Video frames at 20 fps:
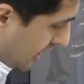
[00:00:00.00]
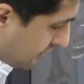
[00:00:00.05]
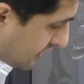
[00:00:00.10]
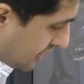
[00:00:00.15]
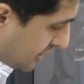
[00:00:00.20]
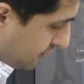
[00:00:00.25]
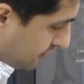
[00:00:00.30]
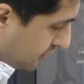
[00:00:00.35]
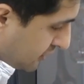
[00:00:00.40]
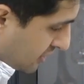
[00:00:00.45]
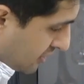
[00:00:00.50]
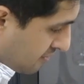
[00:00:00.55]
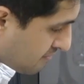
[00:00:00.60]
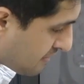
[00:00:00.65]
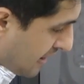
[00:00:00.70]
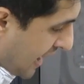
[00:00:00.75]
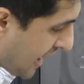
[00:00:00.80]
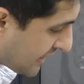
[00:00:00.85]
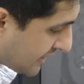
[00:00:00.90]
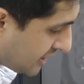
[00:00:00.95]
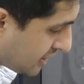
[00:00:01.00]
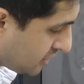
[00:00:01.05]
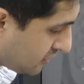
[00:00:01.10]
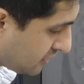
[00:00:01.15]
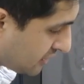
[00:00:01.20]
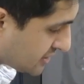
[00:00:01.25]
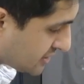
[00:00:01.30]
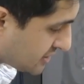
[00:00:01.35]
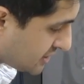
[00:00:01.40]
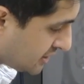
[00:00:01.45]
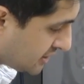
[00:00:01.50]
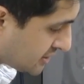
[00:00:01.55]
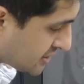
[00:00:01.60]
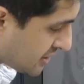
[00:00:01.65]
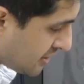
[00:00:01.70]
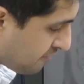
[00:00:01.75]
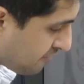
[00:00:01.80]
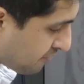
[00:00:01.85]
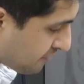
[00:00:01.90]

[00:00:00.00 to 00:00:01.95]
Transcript: And then if you come back here, you're going to see this